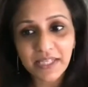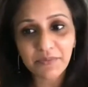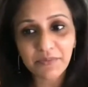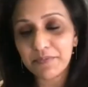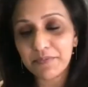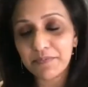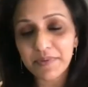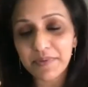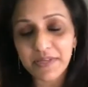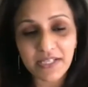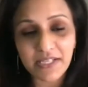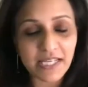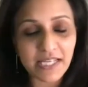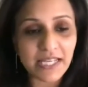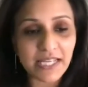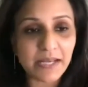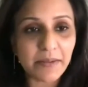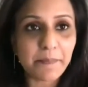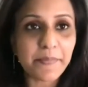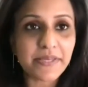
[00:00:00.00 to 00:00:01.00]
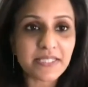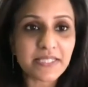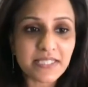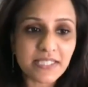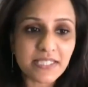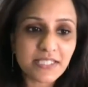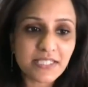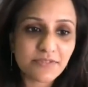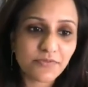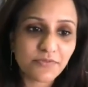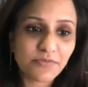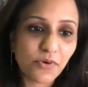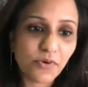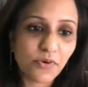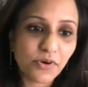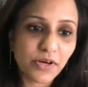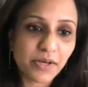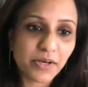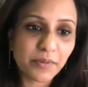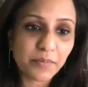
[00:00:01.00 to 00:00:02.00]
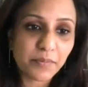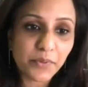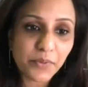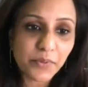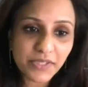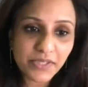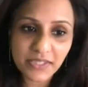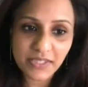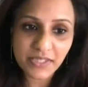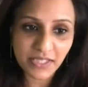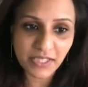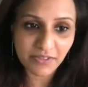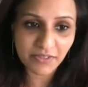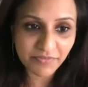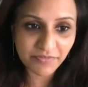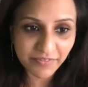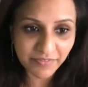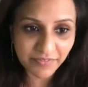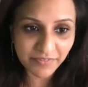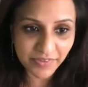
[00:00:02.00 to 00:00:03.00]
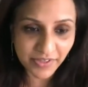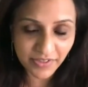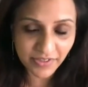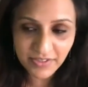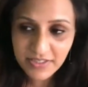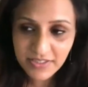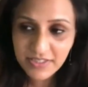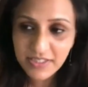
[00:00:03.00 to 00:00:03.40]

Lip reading: We've been in business for more than 35 years.